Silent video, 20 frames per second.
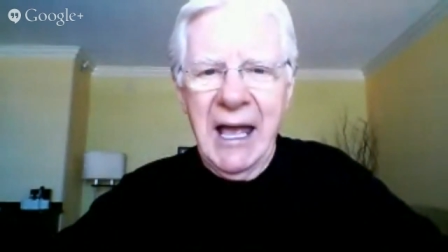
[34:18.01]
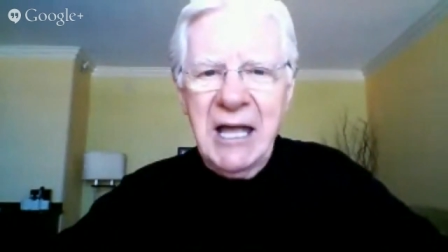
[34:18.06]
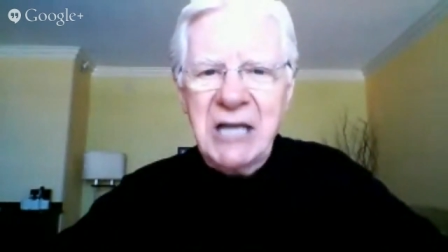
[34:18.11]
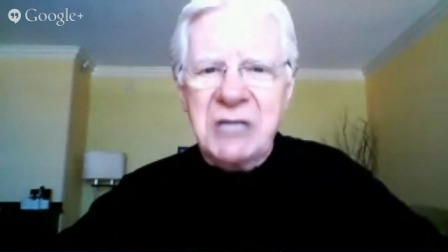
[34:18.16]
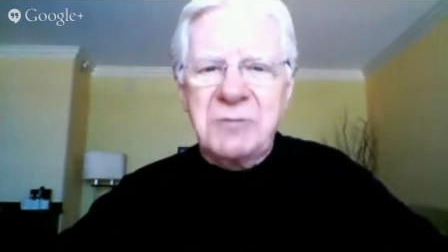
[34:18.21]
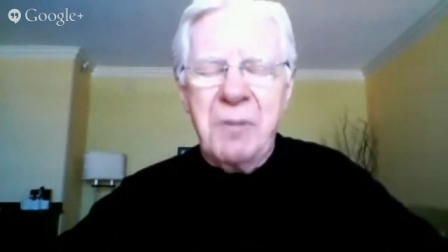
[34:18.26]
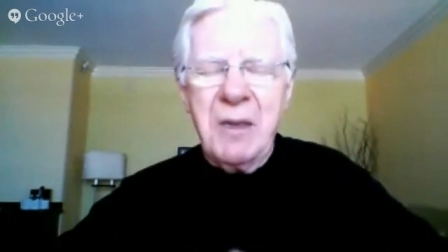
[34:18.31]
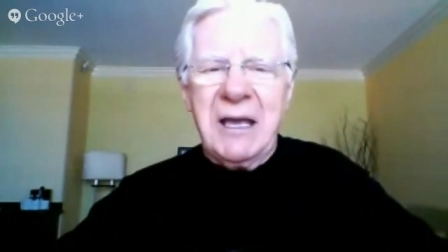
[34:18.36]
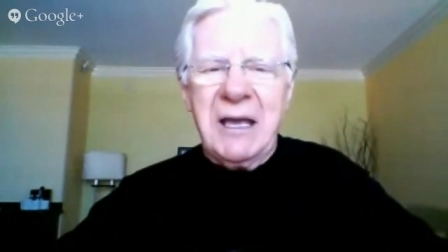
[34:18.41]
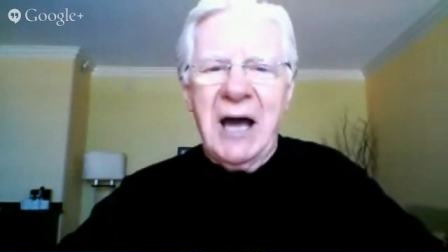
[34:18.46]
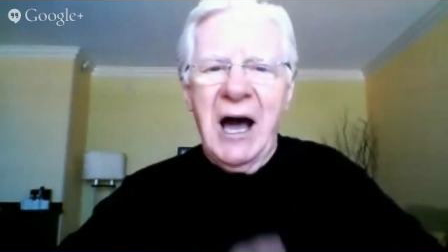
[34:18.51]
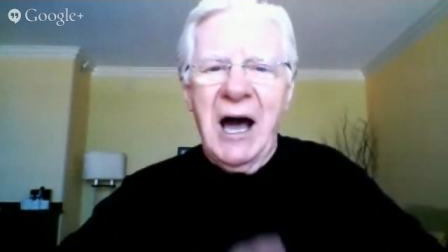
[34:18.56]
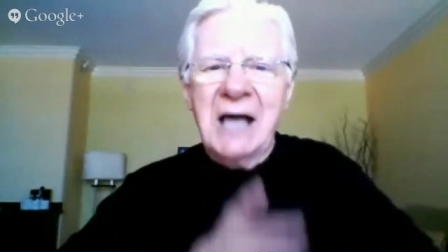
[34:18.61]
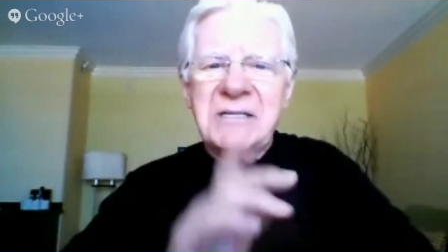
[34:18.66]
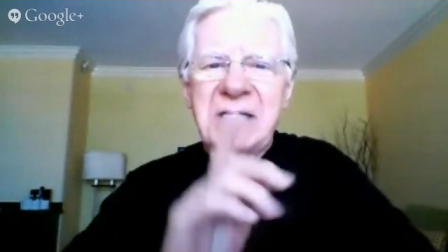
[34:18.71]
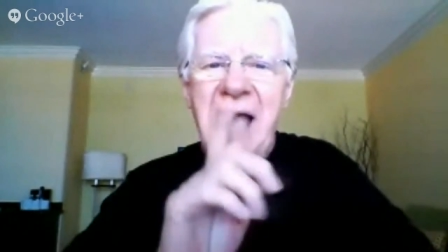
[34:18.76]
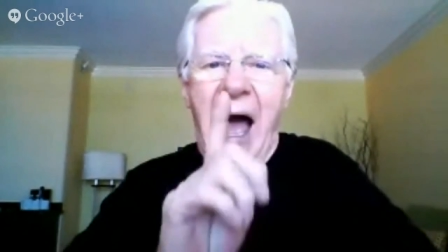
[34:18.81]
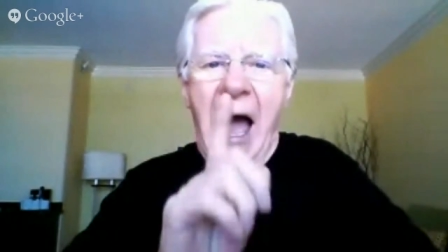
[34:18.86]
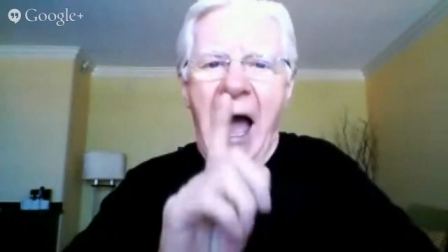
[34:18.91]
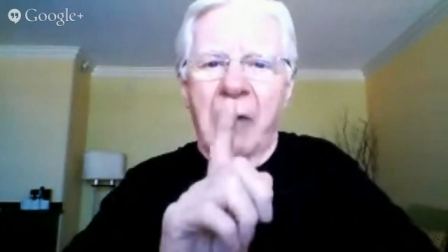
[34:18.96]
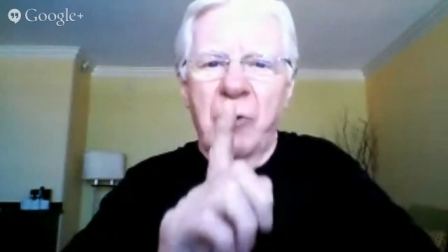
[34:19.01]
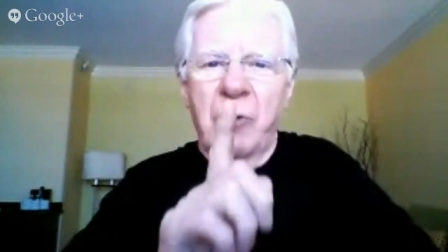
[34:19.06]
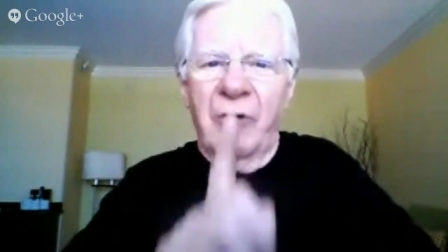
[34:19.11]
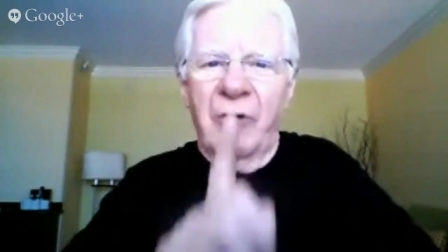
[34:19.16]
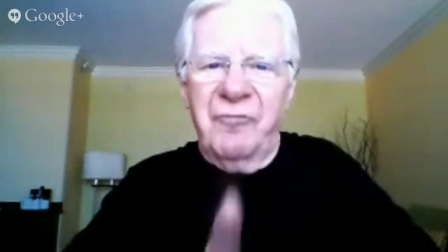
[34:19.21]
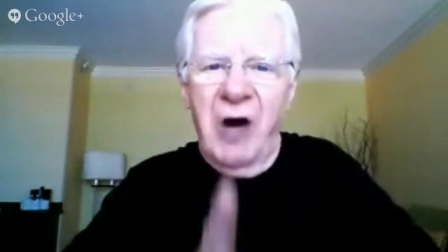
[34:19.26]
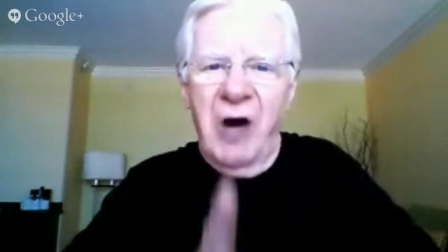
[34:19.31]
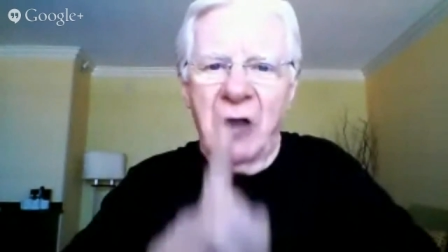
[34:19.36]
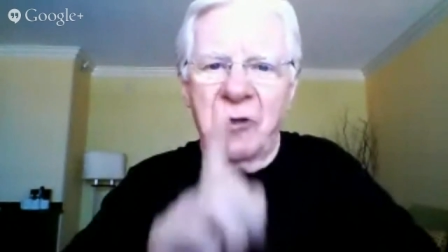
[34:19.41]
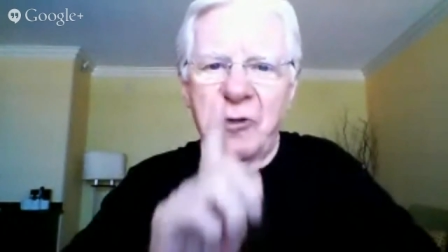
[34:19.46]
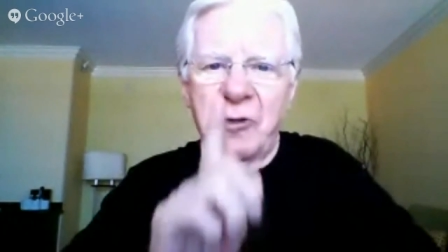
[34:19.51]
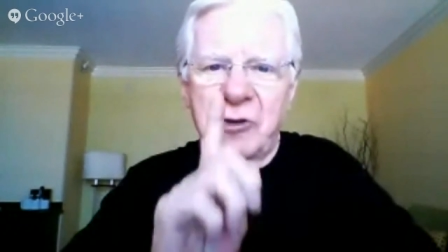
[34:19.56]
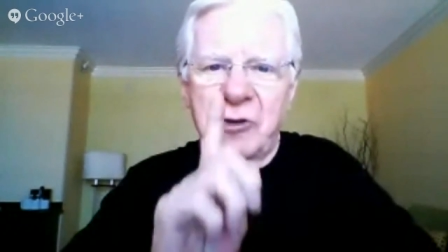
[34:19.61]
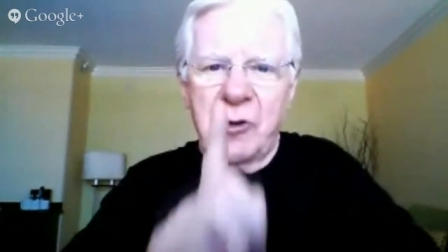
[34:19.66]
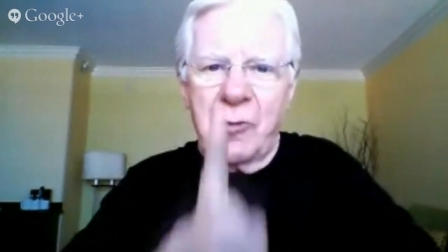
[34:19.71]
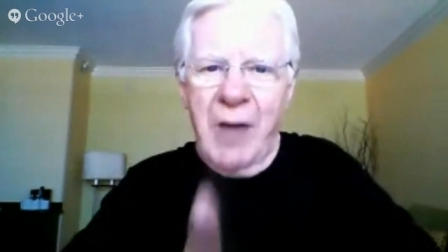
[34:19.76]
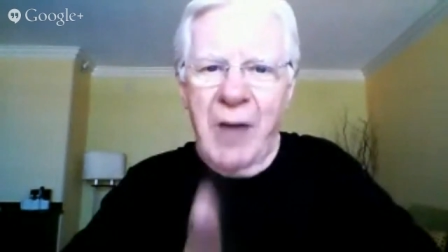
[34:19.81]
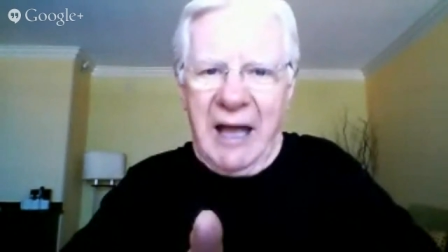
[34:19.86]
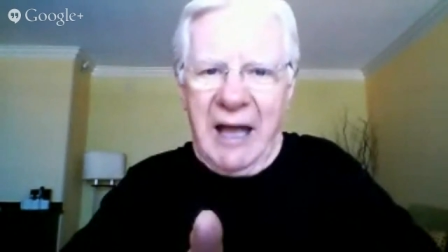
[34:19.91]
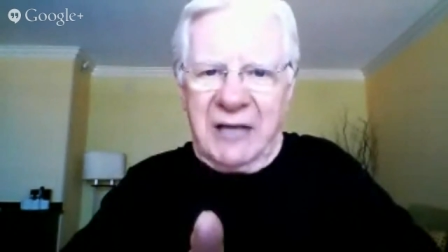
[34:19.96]
It's because I will follow
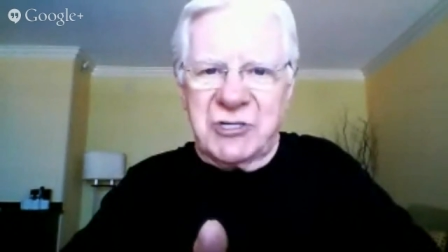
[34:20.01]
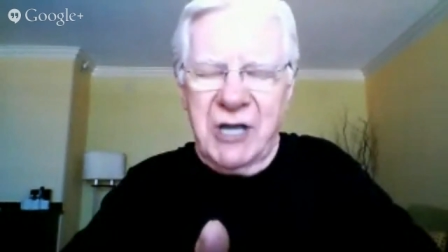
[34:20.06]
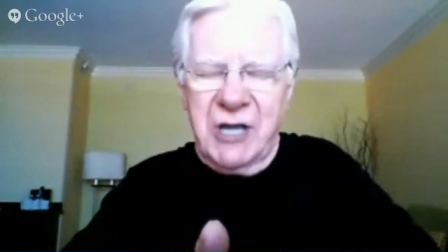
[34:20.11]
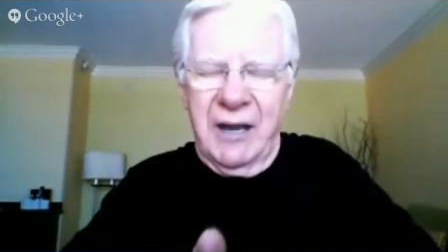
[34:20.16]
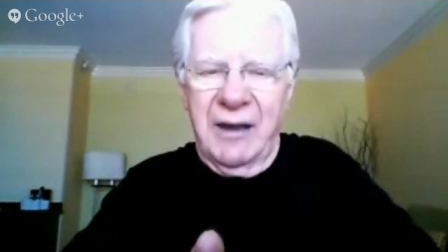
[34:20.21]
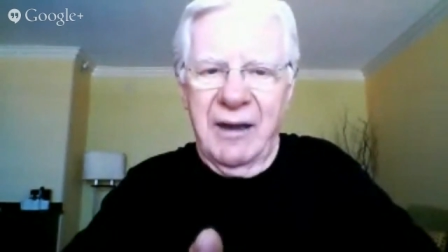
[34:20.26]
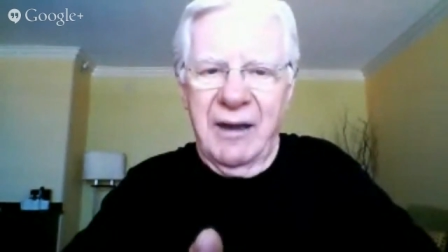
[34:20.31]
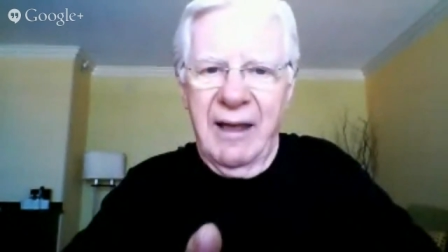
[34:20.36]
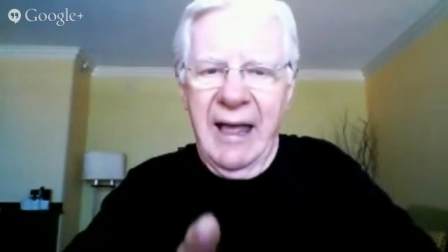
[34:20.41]
direction.